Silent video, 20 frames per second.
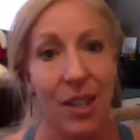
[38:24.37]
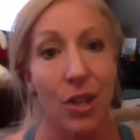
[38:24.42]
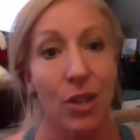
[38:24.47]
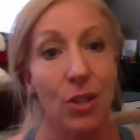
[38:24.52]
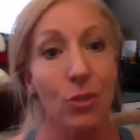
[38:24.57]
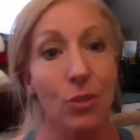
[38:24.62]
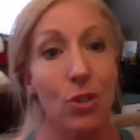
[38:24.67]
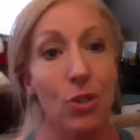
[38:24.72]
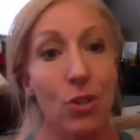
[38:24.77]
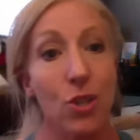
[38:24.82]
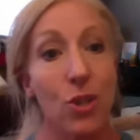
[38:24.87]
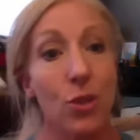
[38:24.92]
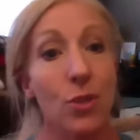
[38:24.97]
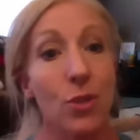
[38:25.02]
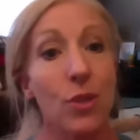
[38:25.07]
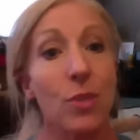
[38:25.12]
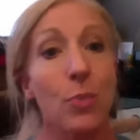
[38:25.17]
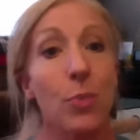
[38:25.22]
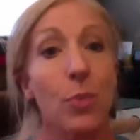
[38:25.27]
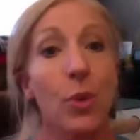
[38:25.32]
You
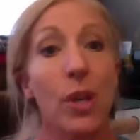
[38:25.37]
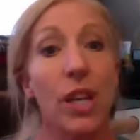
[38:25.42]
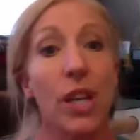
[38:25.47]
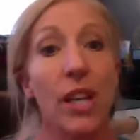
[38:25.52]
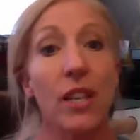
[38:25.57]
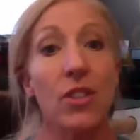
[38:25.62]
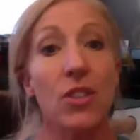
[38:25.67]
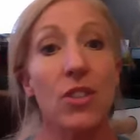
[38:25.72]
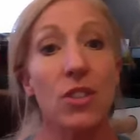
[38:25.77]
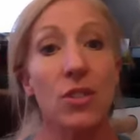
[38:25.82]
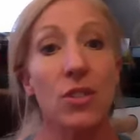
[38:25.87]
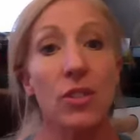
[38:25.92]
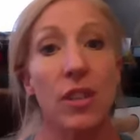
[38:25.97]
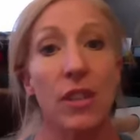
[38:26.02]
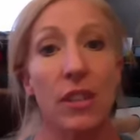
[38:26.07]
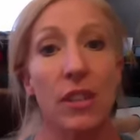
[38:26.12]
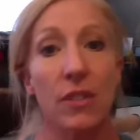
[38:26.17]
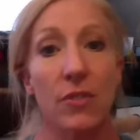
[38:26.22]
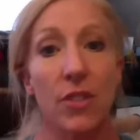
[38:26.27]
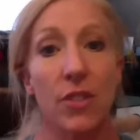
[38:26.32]
choose. Bridge, you can
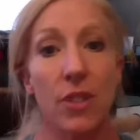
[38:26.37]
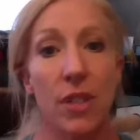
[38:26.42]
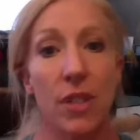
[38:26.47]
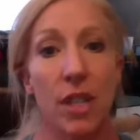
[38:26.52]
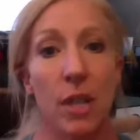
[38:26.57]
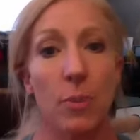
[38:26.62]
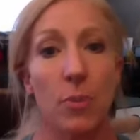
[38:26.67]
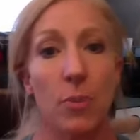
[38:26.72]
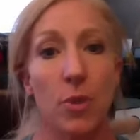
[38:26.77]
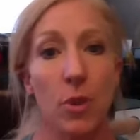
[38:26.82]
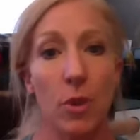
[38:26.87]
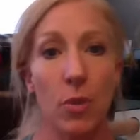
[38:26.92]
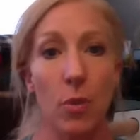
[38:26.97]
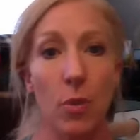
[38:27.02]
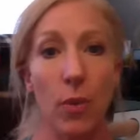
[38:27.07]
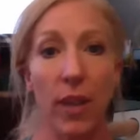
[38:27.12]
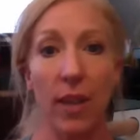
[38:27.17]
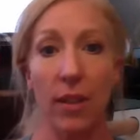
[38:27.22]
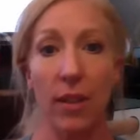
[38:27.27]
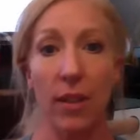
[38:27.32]
lift your hips, or
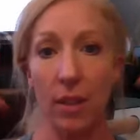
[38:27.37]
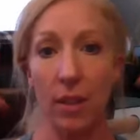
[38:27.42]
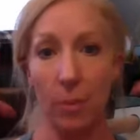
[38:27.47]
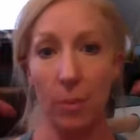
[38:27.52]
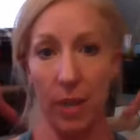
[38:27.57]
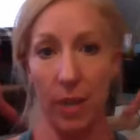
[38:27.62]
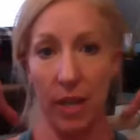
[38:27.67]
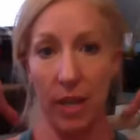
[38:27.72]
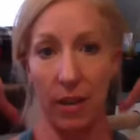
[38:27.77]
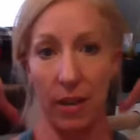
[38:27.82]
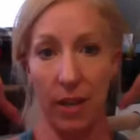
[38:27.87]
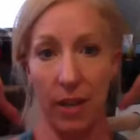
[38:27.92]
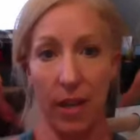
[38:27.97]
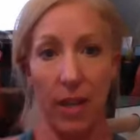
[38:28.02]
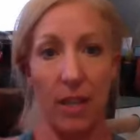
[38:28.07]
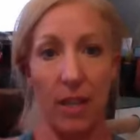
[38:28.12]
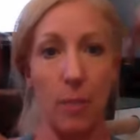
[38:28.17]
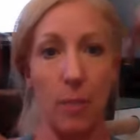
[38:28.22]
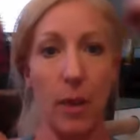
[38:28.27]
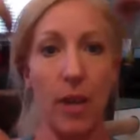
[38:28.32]
wheel, plant your
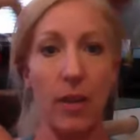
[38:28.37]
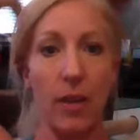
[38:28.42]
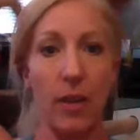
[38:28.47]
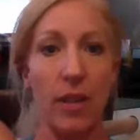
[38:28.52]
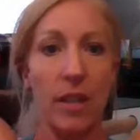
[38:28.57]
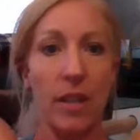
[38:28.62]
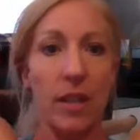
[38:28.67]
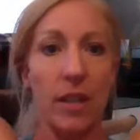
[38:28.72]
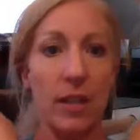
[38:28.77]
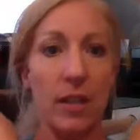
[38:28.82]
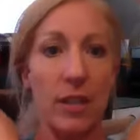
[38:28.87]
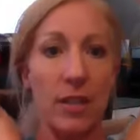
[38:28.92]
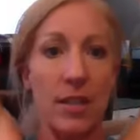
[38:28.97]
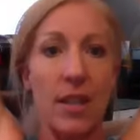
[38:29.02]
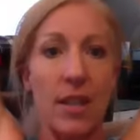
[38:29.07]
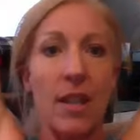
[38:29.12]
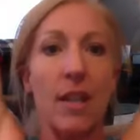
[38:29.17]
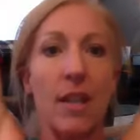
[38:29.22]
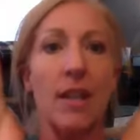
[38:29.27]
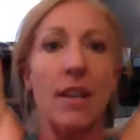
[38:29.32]
hands by your ears
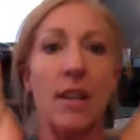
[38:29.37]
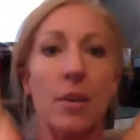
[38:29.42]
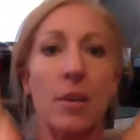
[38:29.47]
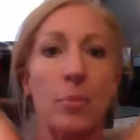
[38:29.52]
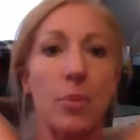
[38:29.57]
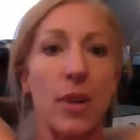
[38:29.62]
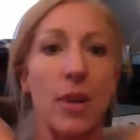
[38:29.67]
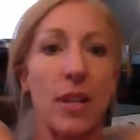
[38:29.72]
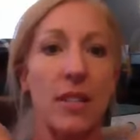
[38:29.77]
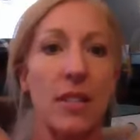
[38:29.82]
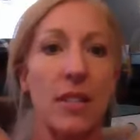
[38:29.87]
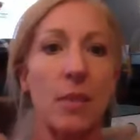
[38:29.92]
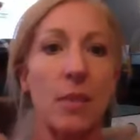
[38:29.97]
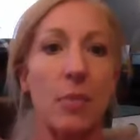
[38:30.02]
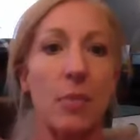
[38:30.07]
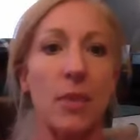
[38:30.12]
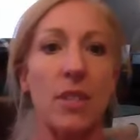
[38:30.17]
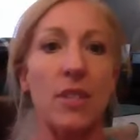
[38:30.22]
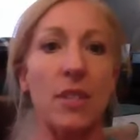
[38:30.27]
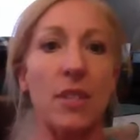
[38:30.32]
and press up
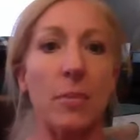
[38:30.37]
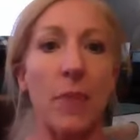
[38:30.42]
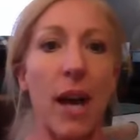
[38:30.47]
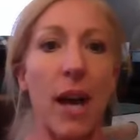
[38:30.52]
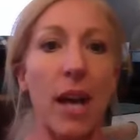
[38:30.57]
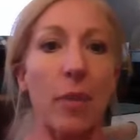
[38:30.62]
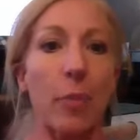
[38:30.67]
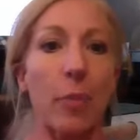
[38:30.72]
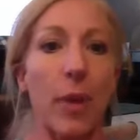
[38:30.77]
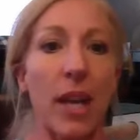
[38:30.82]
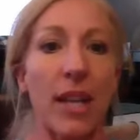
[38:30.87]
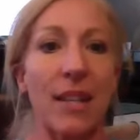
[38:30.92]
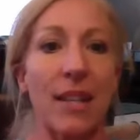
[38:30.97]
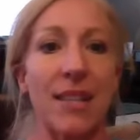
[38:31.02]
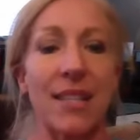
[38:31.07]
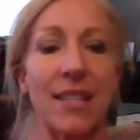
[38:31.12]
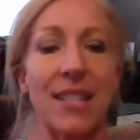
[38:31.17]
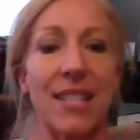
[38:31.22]
into back bend.